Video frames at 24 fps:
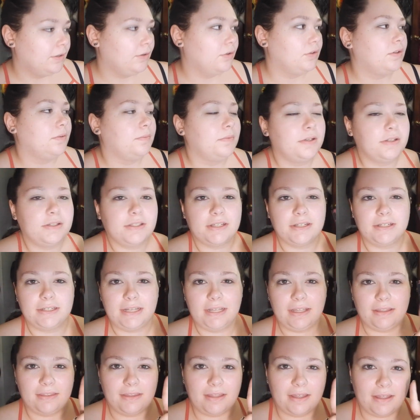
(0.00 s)
So I'm just going to
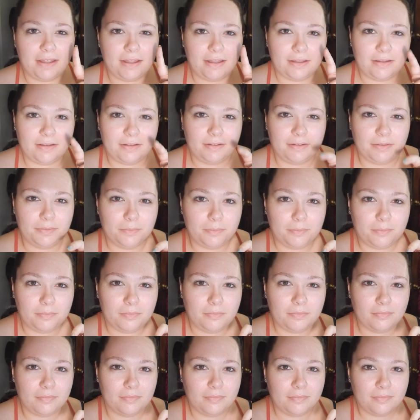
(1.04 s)
take the
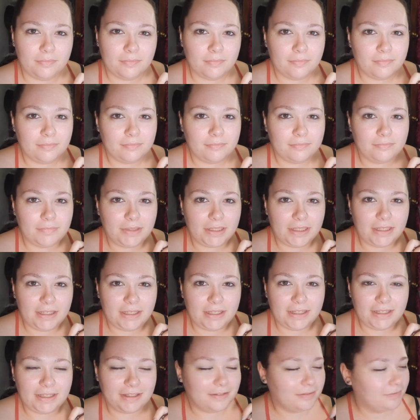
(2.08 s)

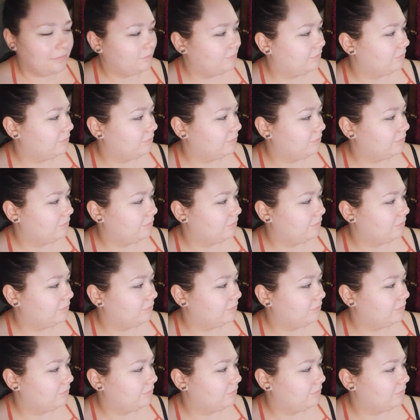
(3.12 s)
Mi